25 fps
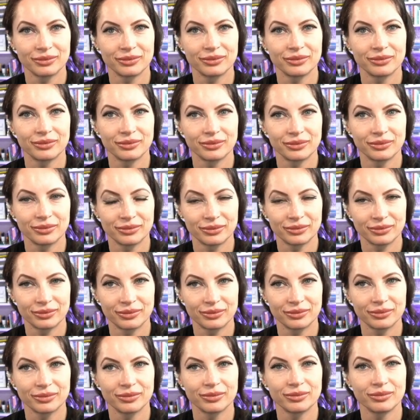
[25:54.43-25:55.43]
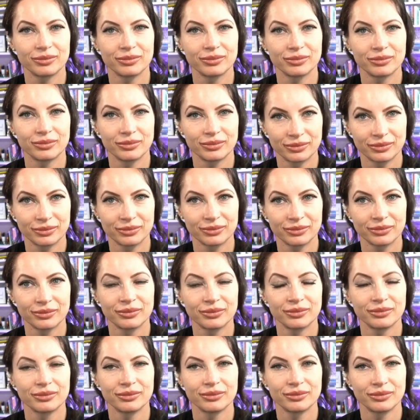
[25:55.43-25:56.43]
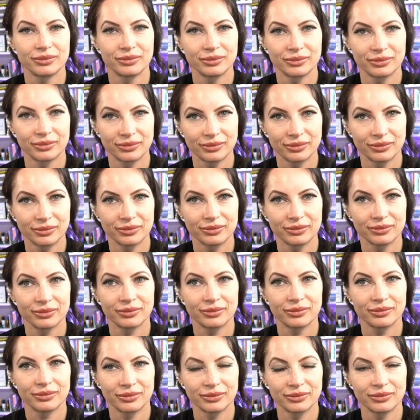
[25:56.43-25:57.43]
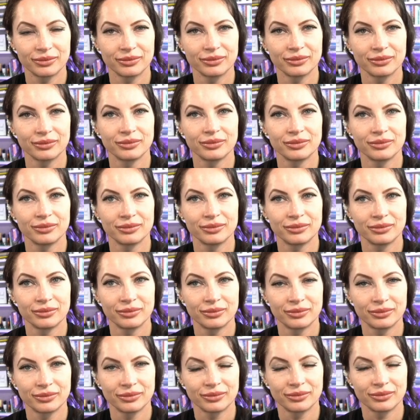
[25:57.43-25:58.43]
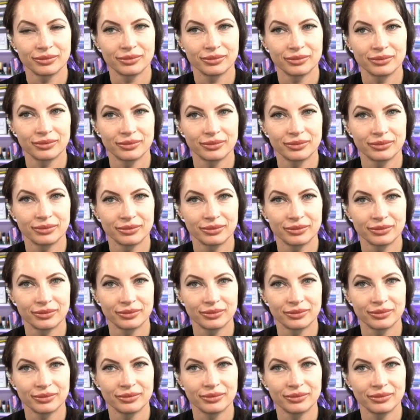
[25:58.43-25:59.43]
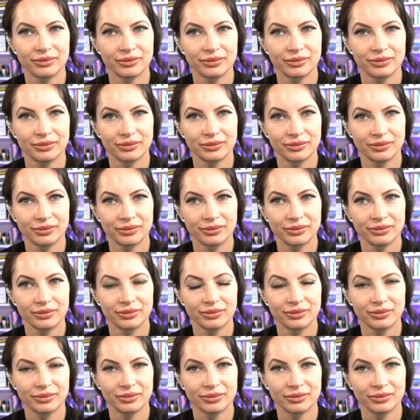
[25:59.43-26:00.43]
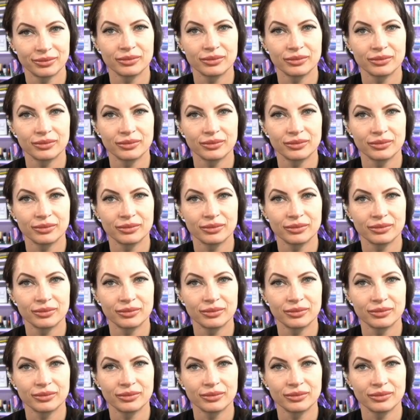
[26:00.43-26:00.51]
(silent)